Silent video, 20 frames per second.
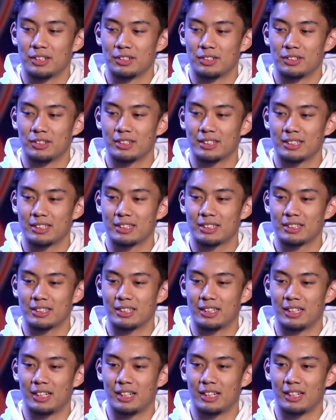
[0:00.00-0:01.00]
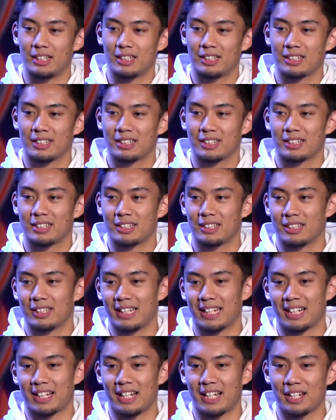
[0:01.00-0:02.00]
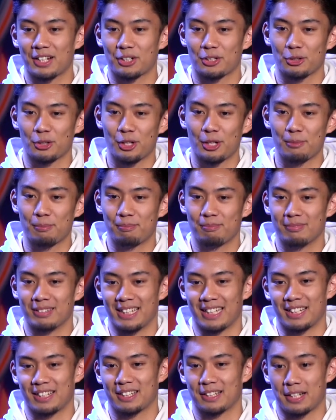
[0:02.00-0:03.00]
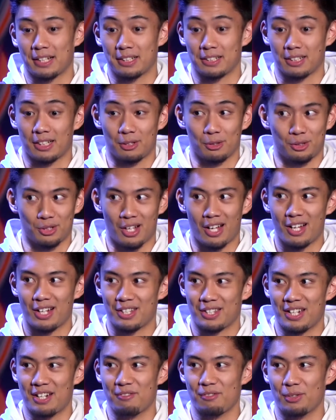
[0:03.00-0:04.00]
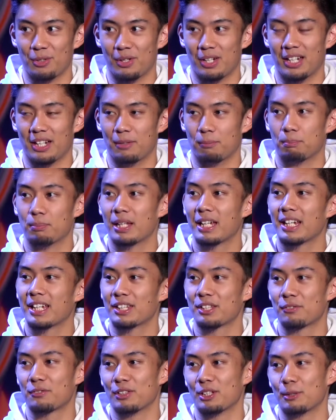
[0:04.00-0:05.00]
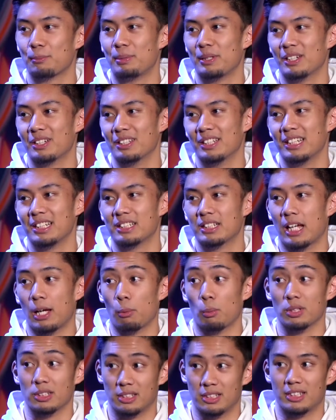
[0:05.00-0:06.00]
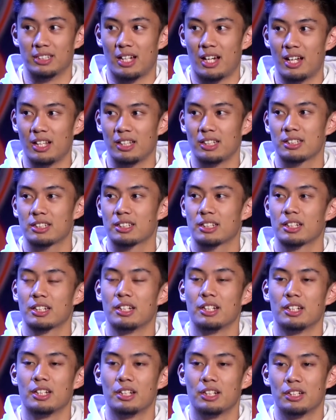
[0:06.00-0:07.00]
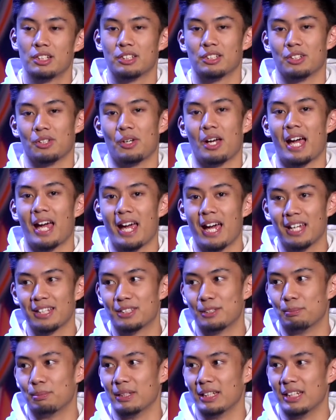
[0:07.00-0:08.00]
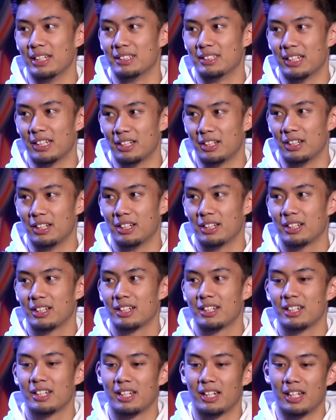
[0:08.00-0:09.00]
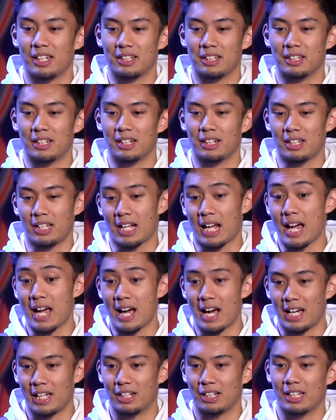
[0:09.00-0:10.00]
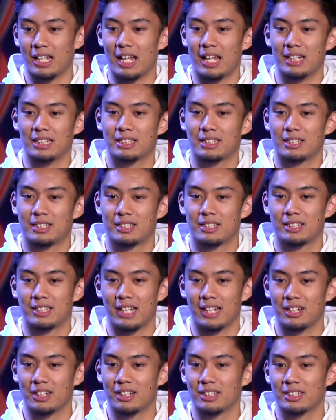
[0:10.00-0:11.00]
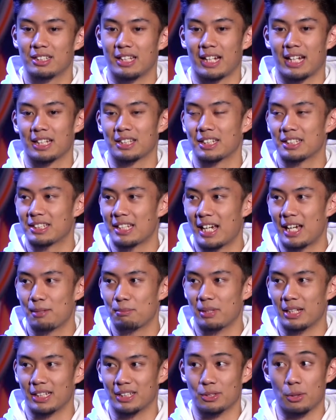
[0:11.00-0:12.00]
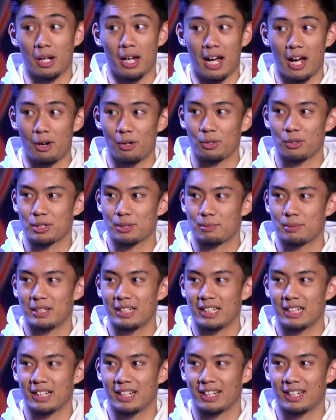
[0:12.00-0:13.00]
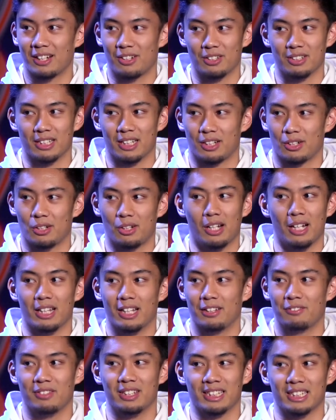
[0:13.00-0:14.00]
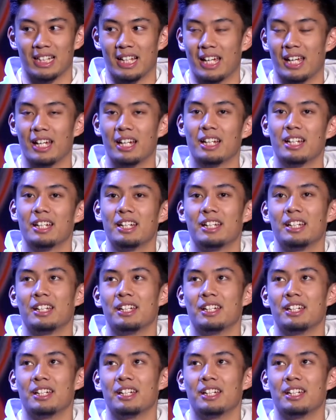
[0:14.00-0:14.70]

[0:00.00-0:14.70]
Oh, like I grew up like I was taller than everyone, and mm, playing in the Filipino leagues, I was the tallest. Mm-hmm. Exactly. So I had to play center. Yeah. And then like I idolized centers. Like at the time, like Dwight Howard was pretty good. I was like, oh, I love this guy. Mm-hmm.